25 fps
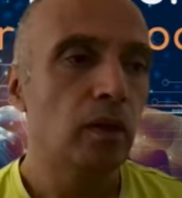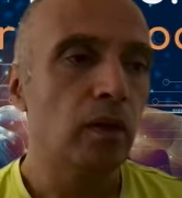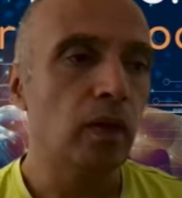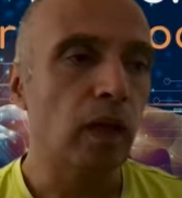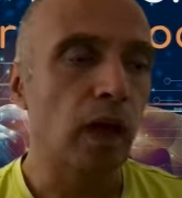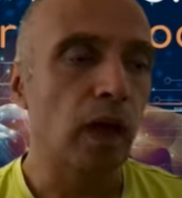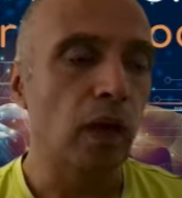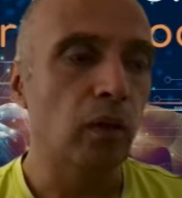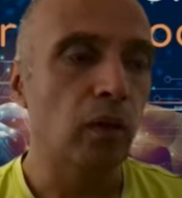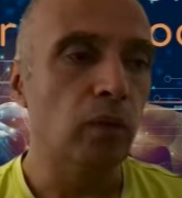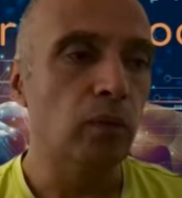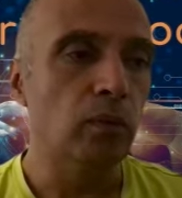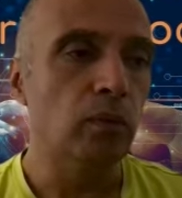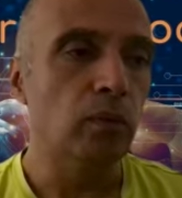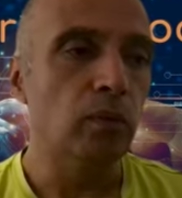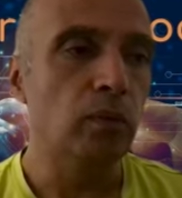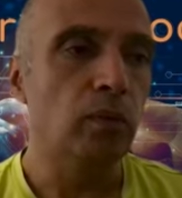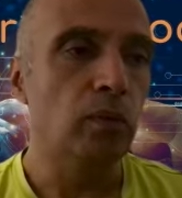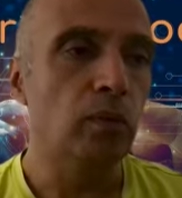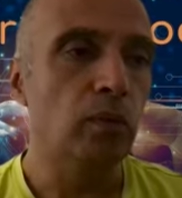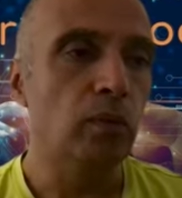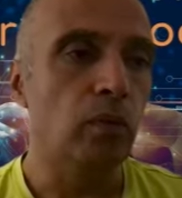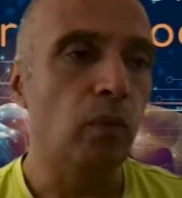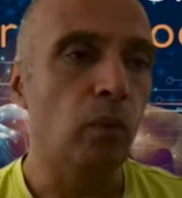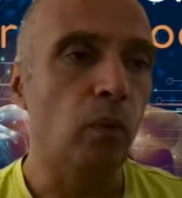Now,
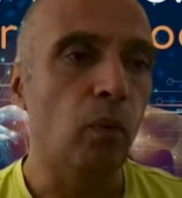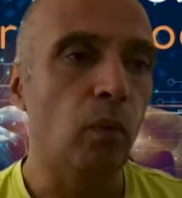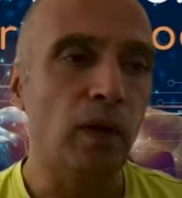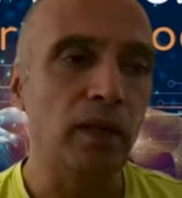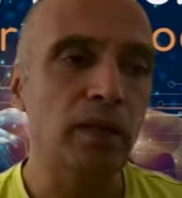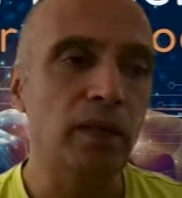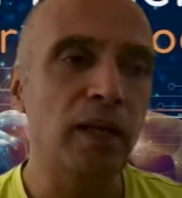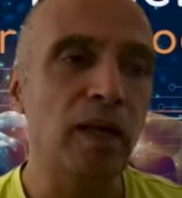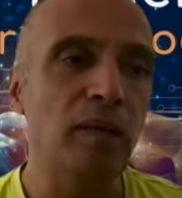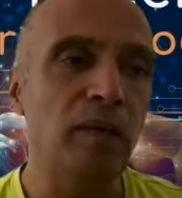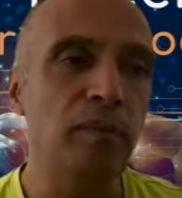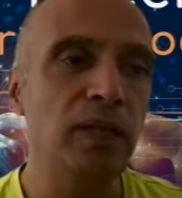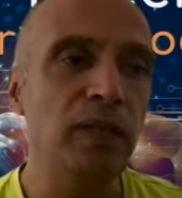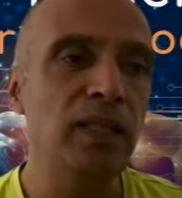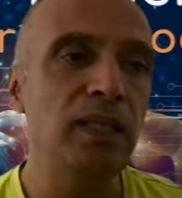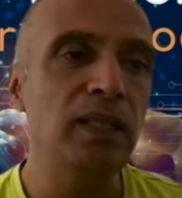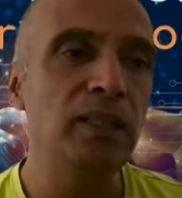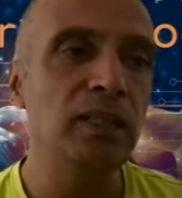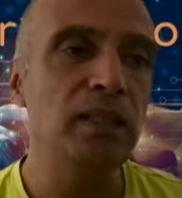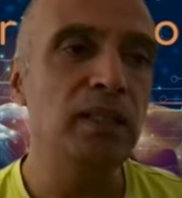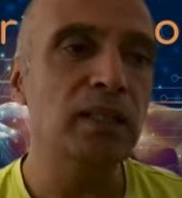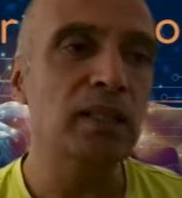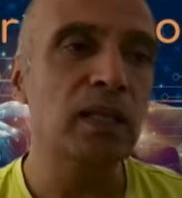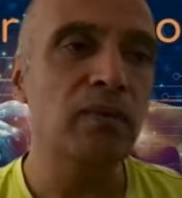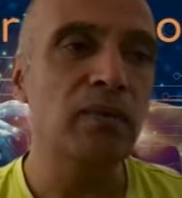what that
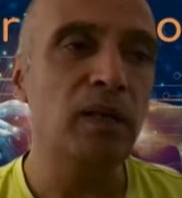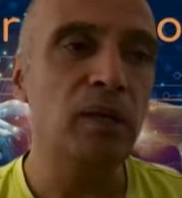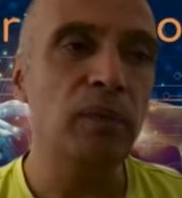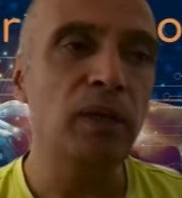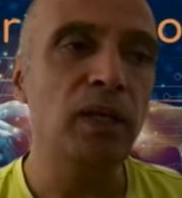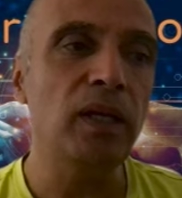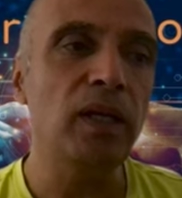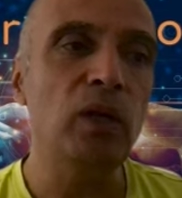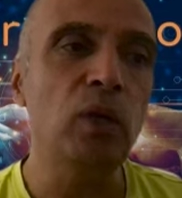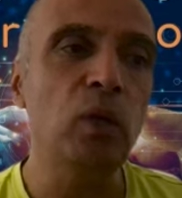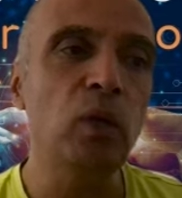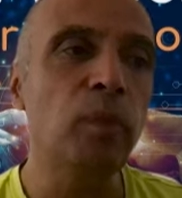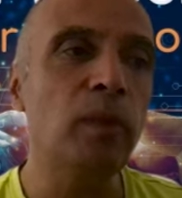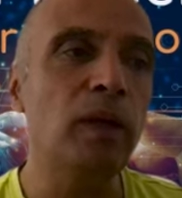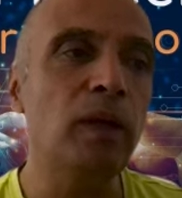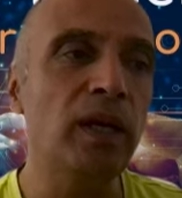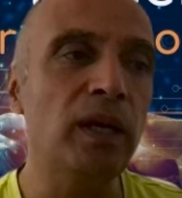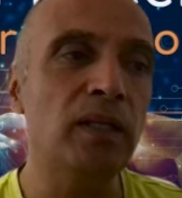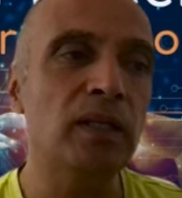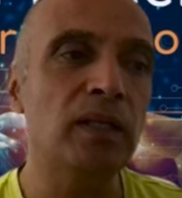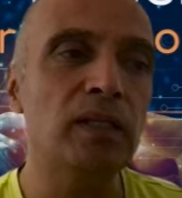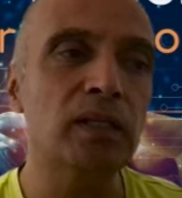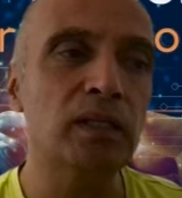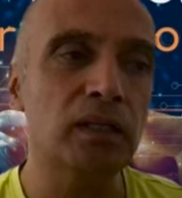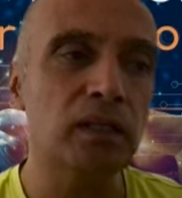means is there will be new
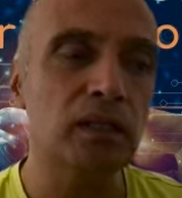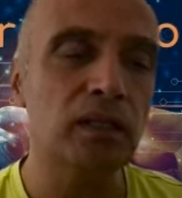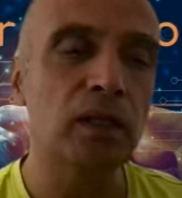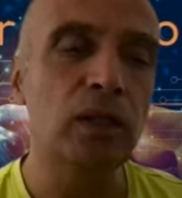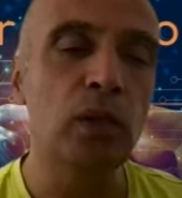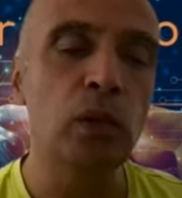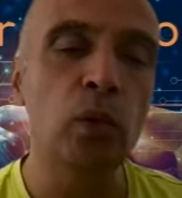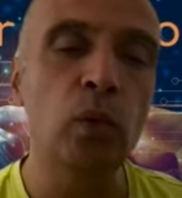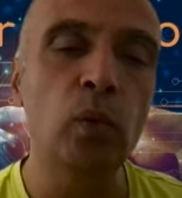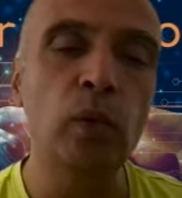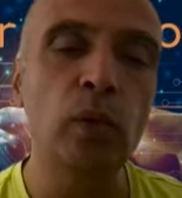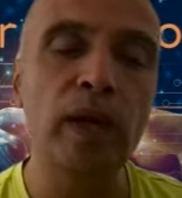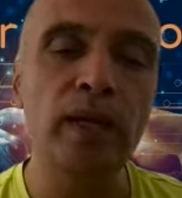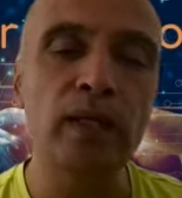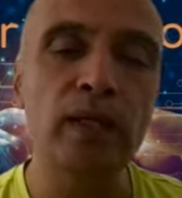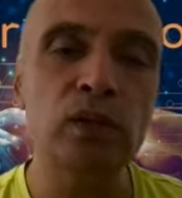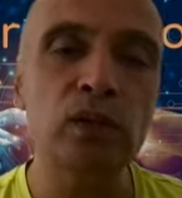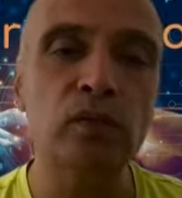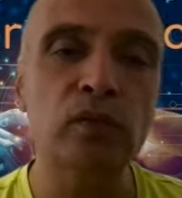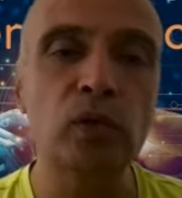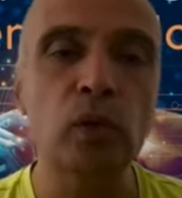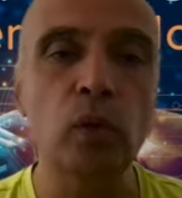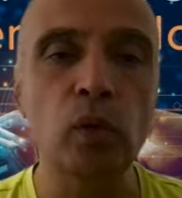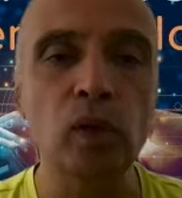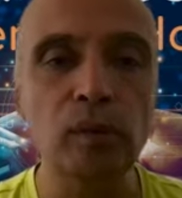players, new ways
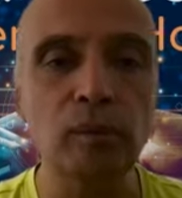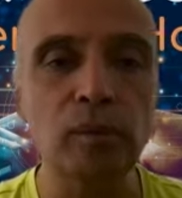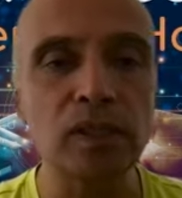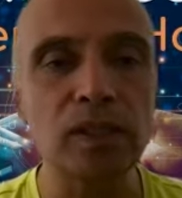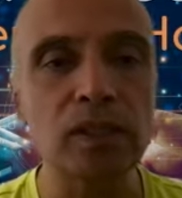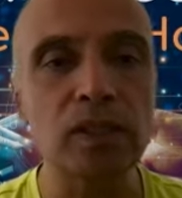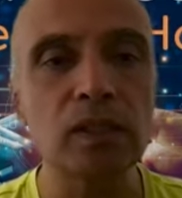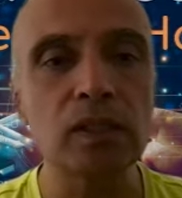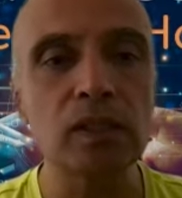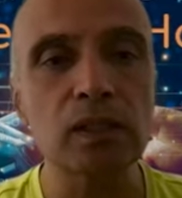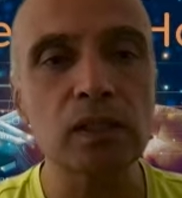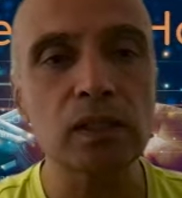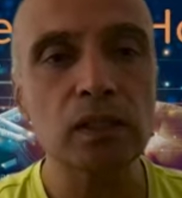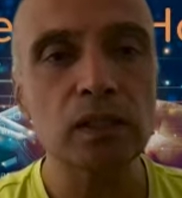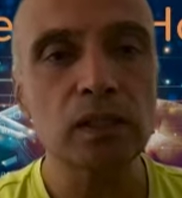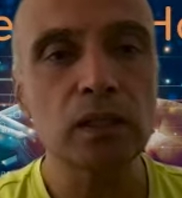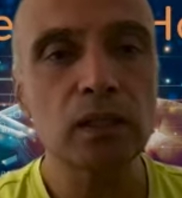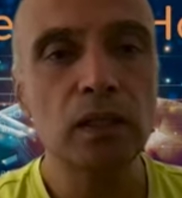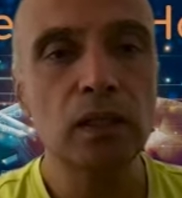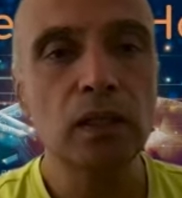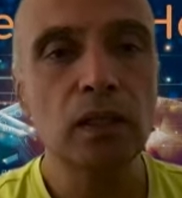of doing business,